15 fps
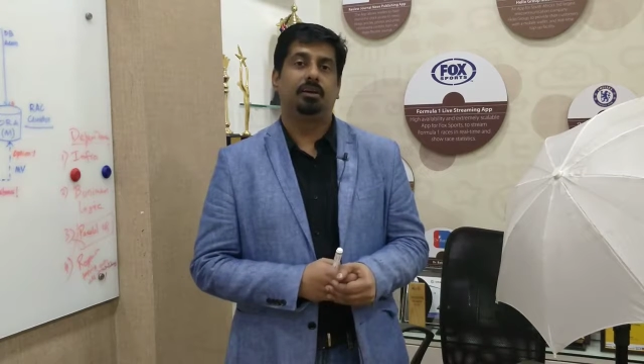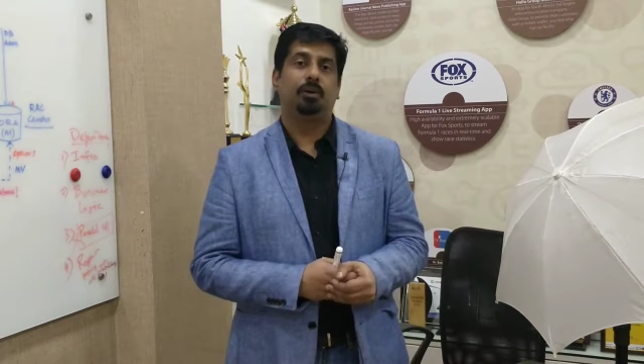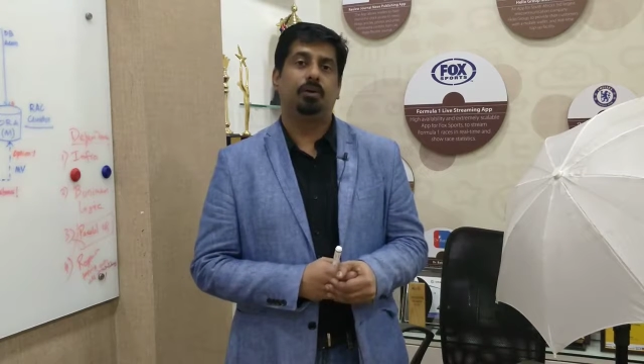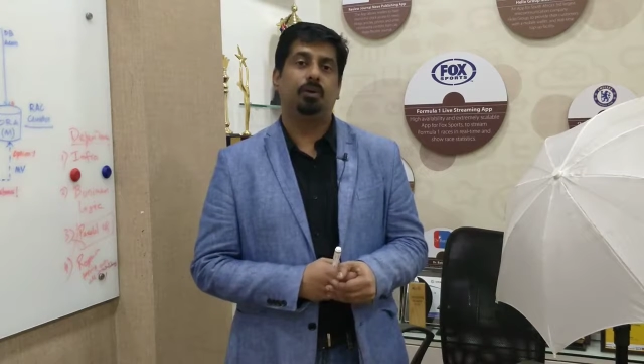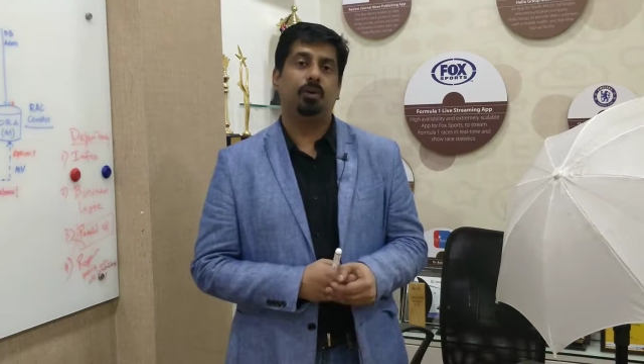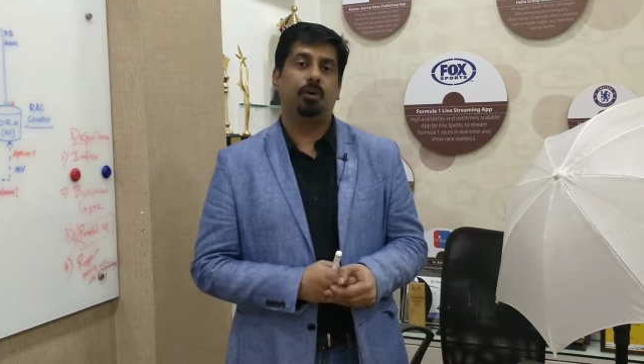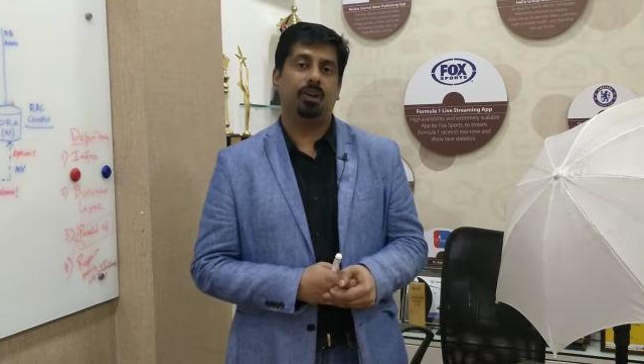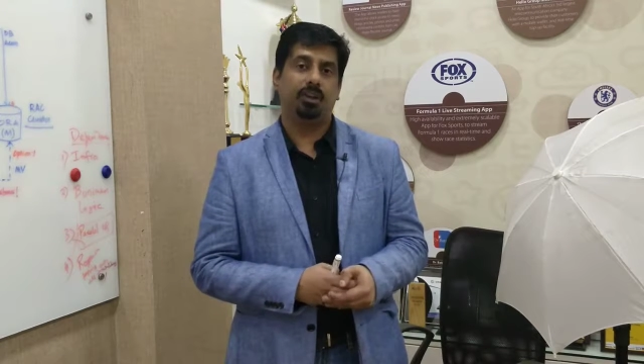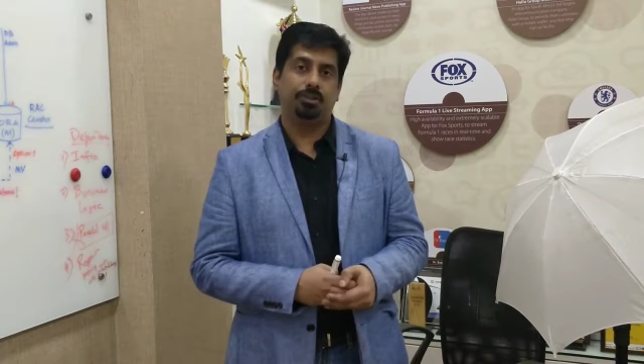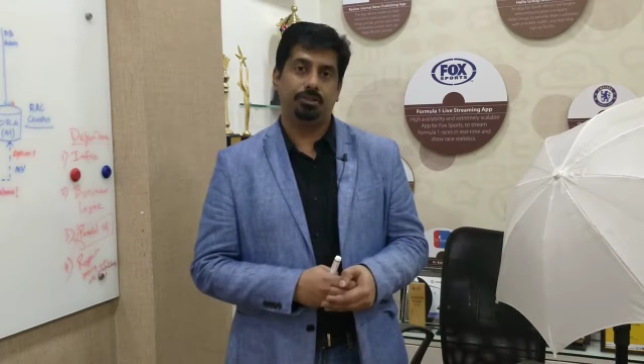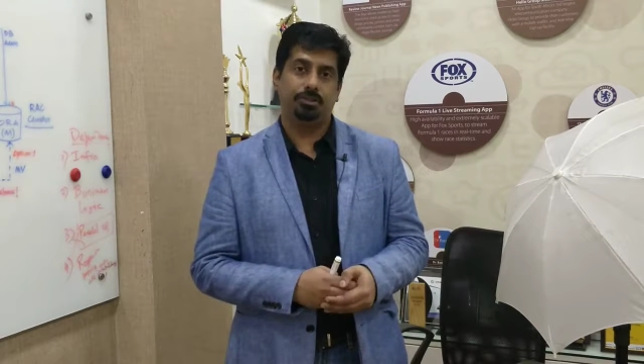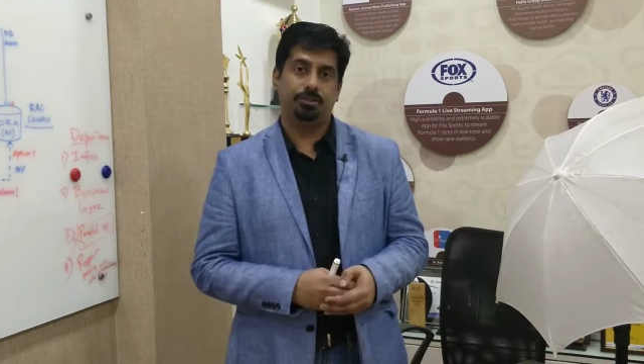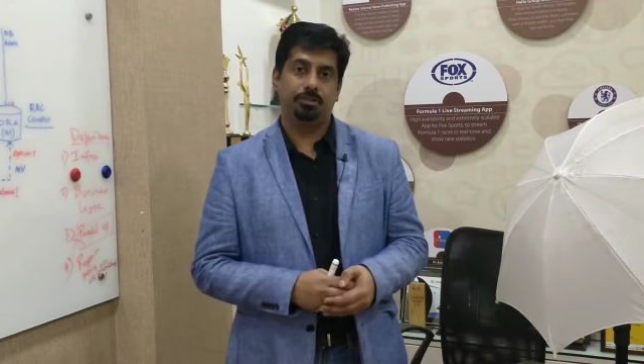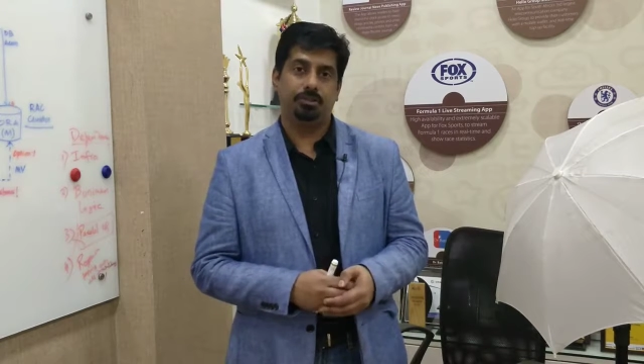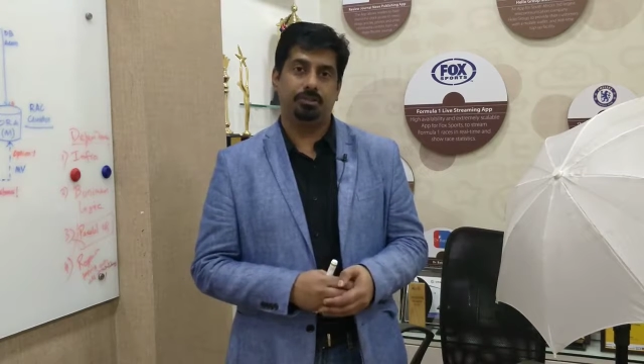core
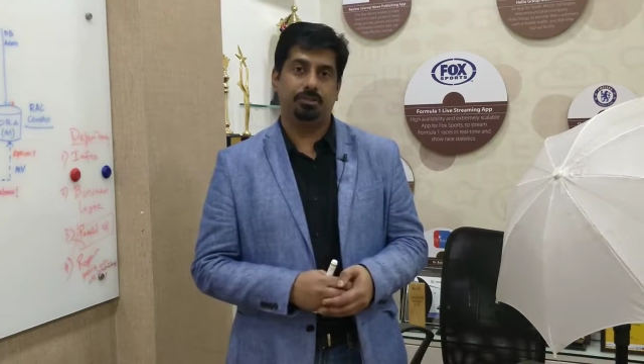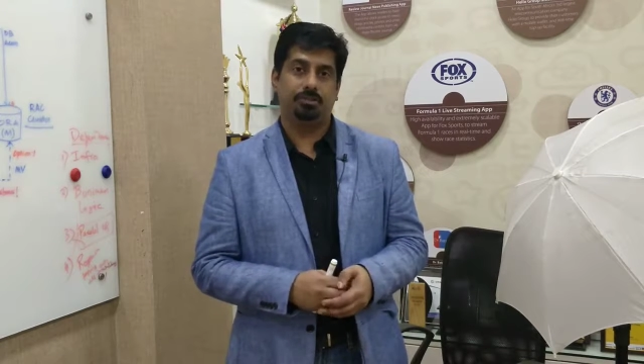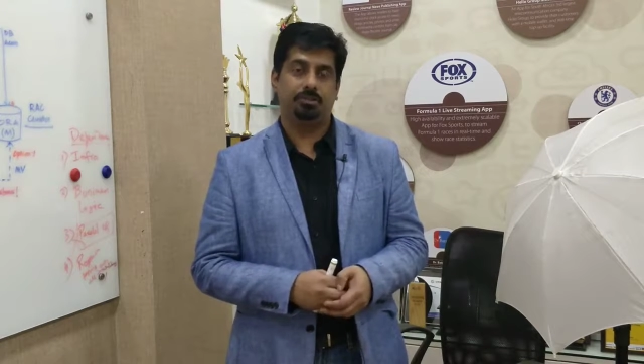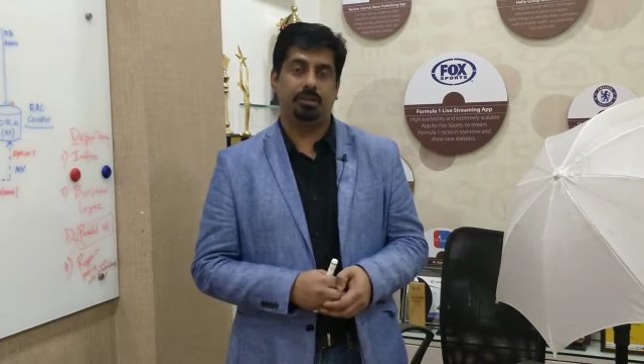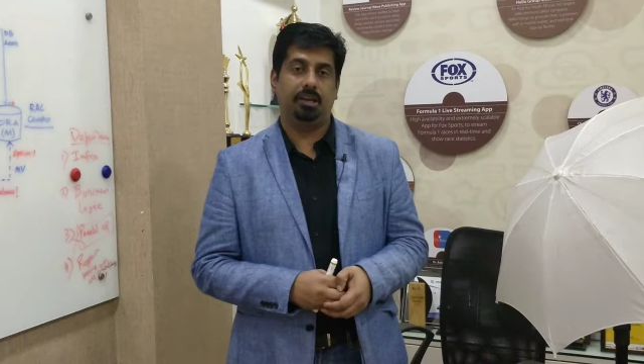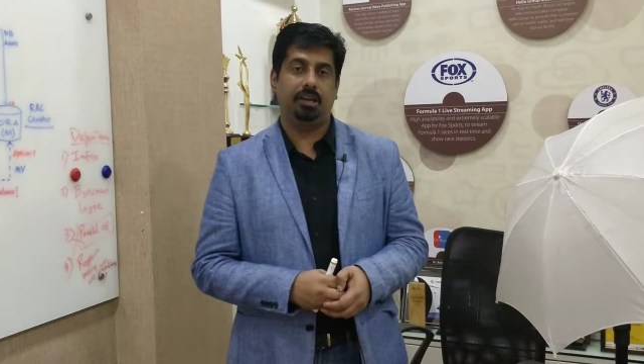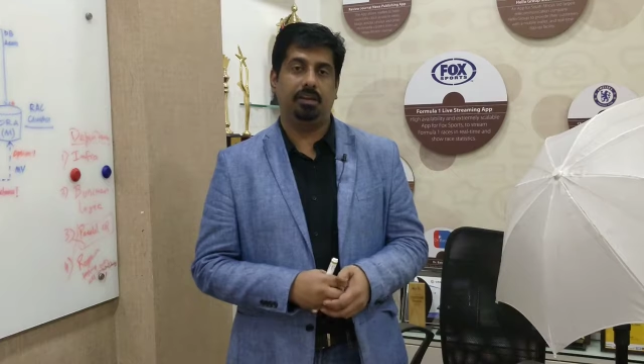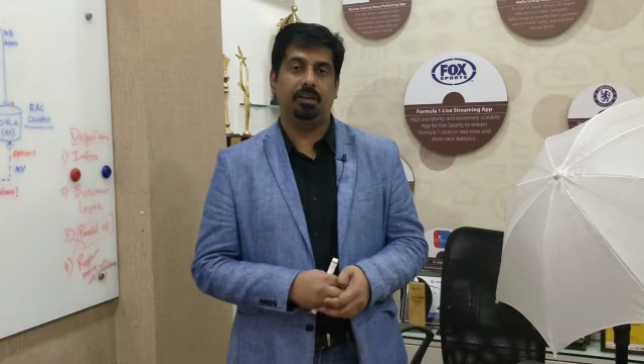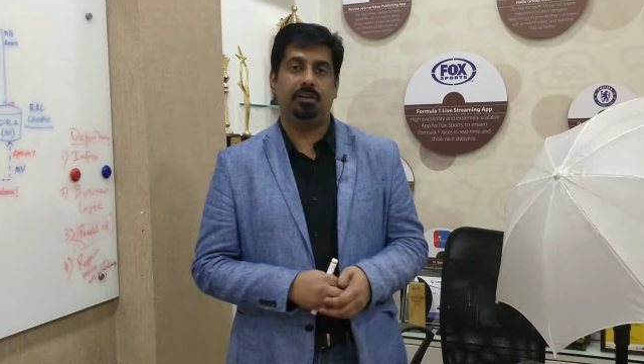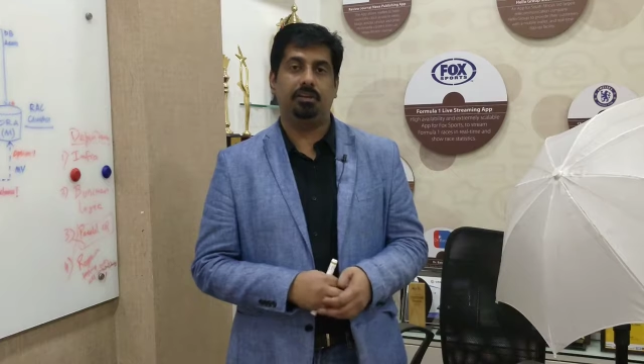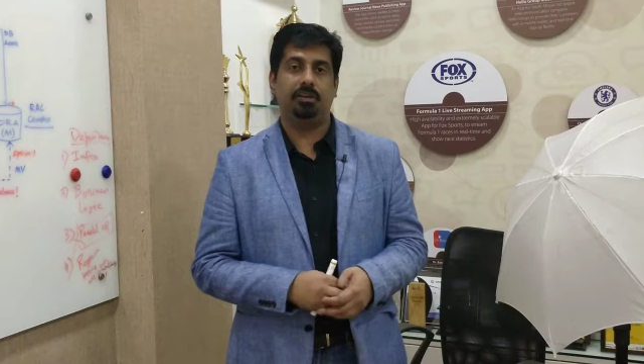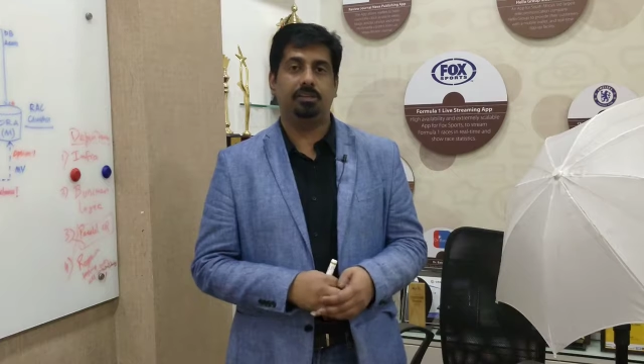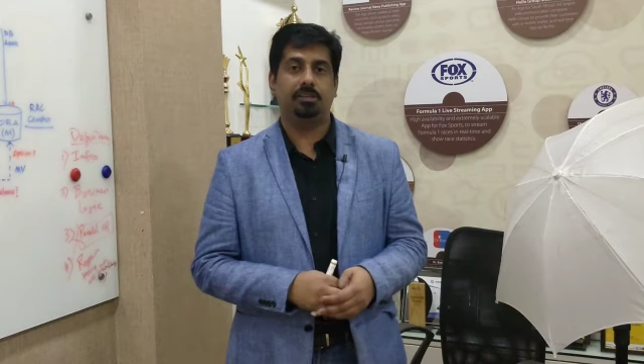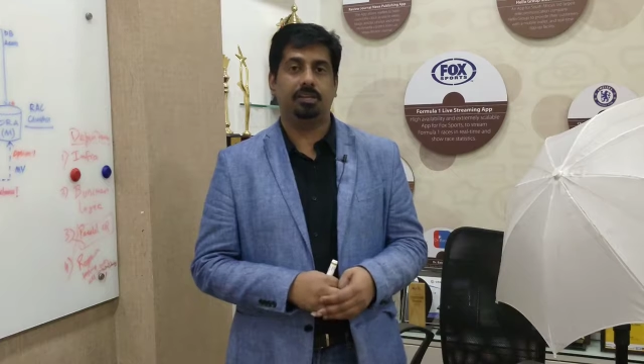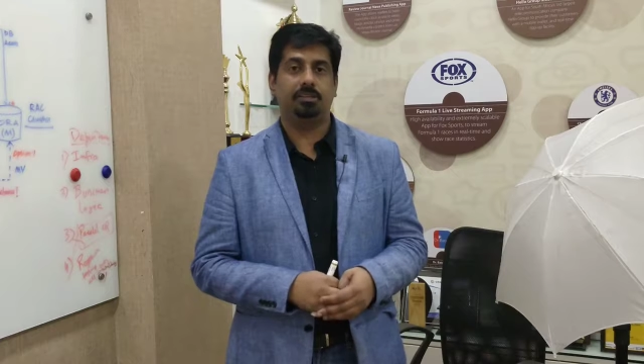issues
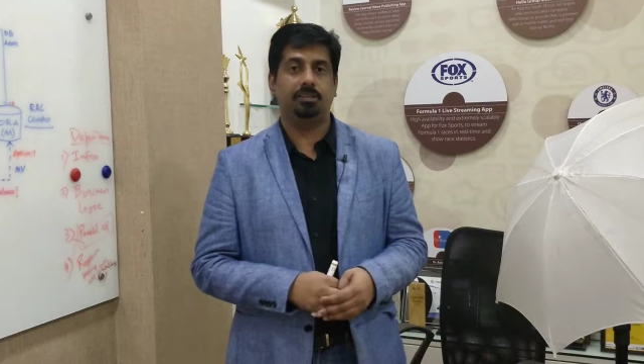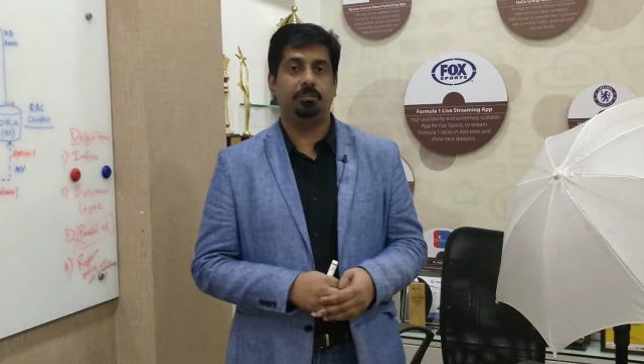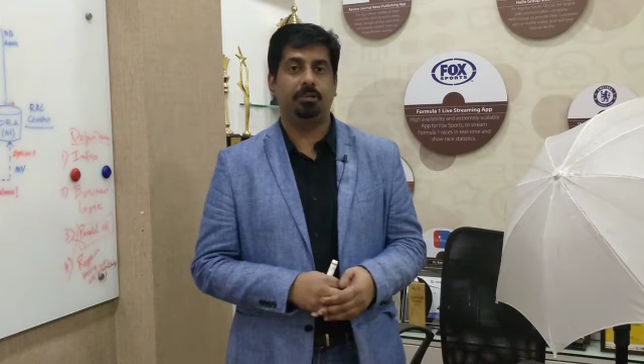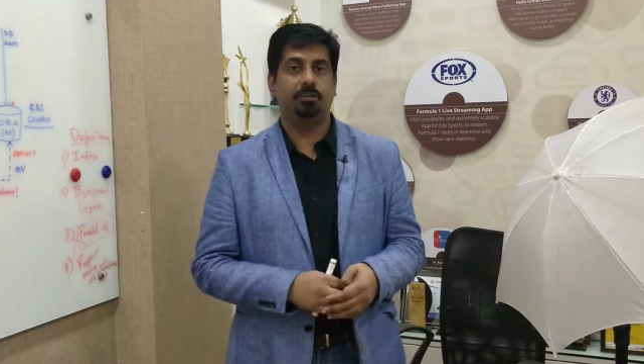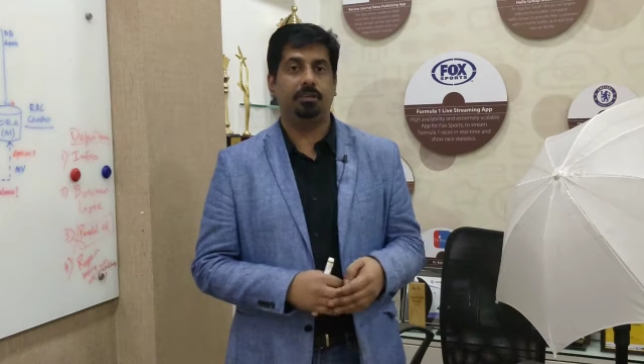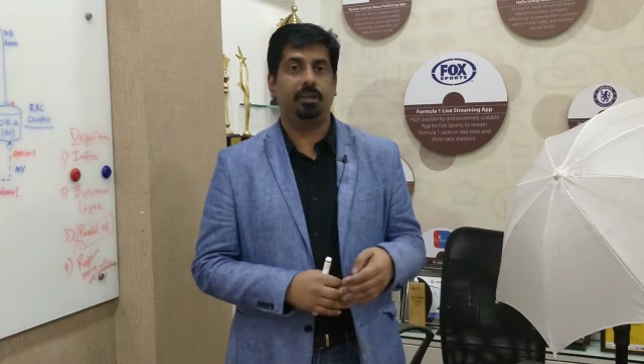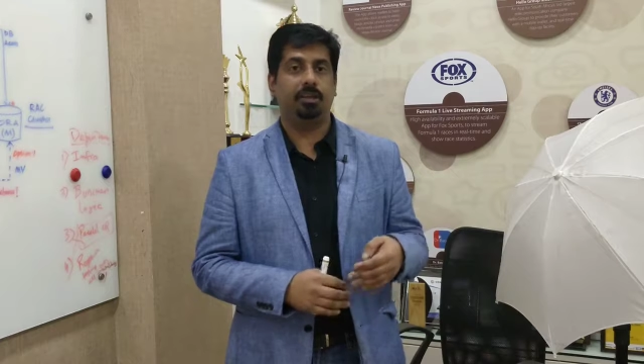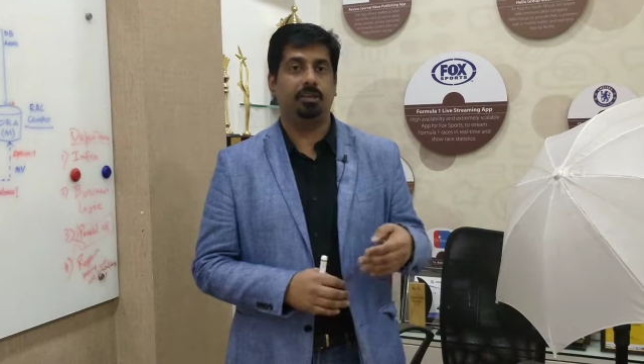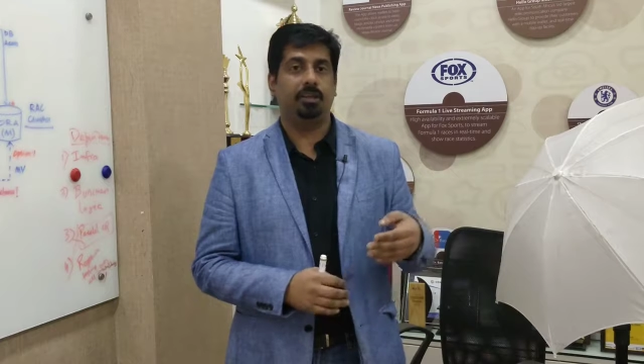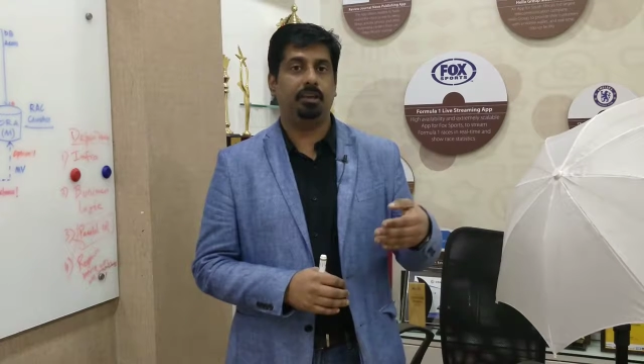in discussion between